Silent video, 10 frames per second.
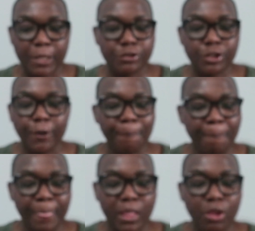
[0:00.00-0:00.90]
So
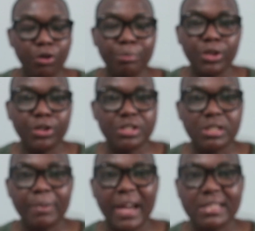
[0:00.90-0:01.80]
your
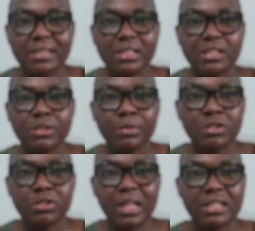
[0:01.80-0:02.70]
immunosuppressants,
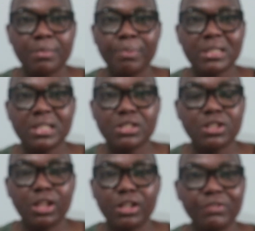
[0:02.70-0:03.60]
so that's the
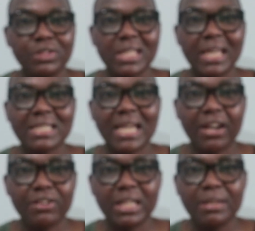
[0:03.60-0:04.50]
prednisolone, if you take
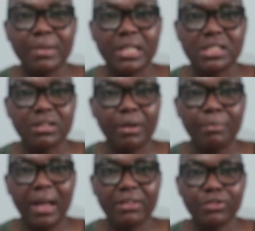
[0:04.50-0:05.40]
tacrolimus,
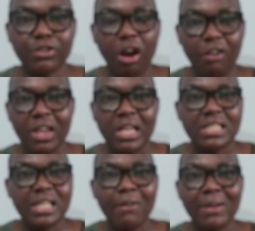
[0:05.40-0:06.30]
Advagraf,
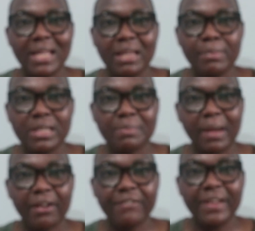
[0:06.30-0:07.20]
sarilimus,
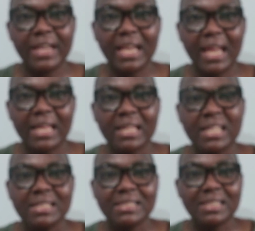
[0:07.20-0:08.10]
mycophenolate,
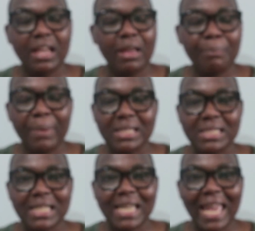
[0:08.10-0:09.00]

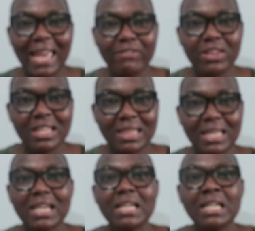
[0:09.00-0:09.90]
basically
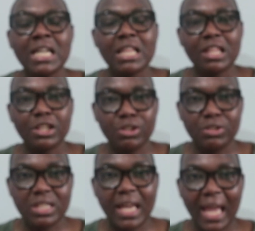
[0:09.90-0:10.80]
anything that you
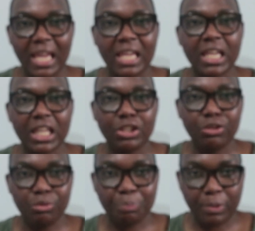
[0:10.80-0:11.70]
take,
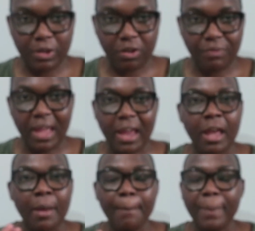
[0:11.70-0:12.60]
you put on
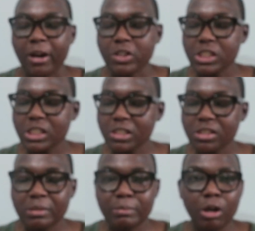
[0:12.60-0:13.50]
there.
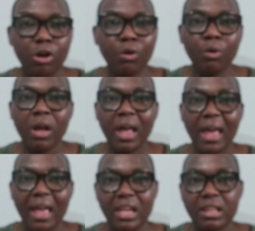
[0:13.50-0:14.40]
Paracetamol,
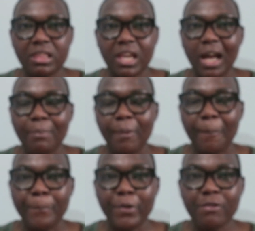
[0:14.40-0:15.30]
anything,
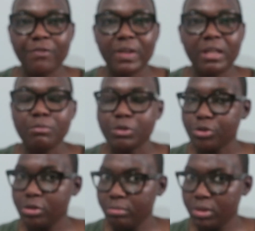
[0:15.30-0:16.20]
ibuprofen, we
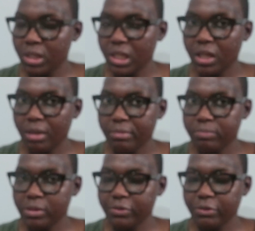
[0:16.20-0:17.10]
shouldn't be taking
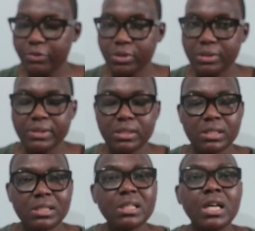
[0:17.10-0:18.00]
ibuprofen for liver
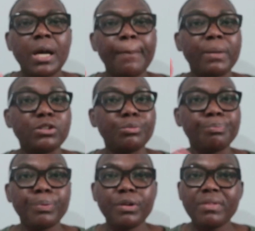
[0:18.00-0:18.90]
disease, but you
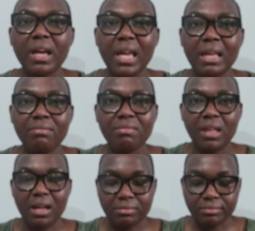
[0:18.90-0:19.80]
put that in
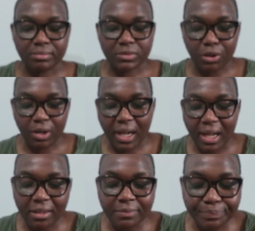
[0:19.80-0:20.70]
there,
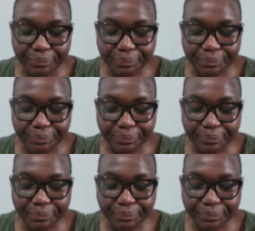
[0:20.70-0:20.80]
okay?